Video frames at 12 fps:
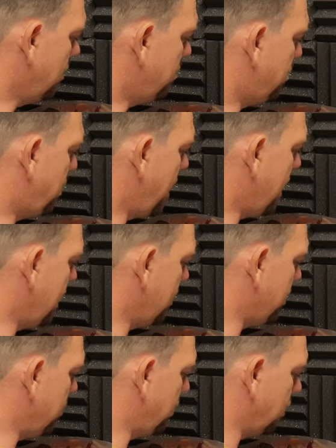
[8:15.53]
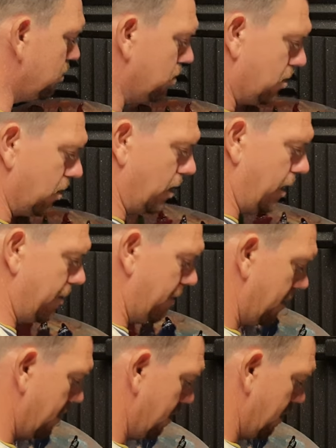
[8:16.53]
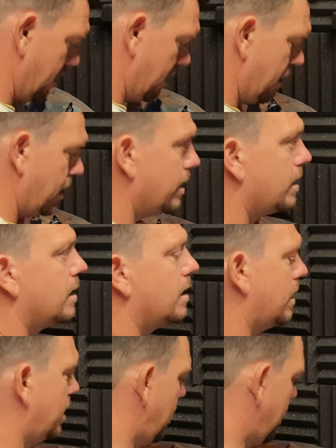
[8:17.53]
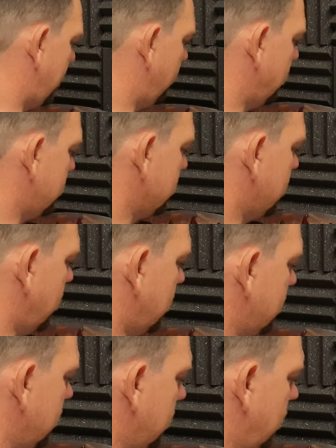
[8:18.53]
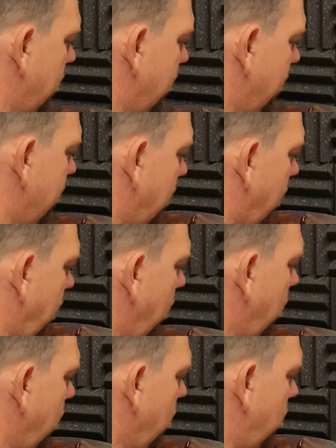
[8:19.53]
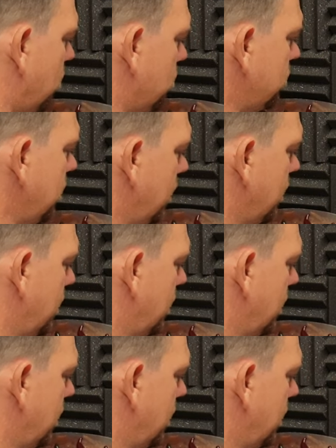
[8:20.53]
A baby blue colour. And then we're just going to load,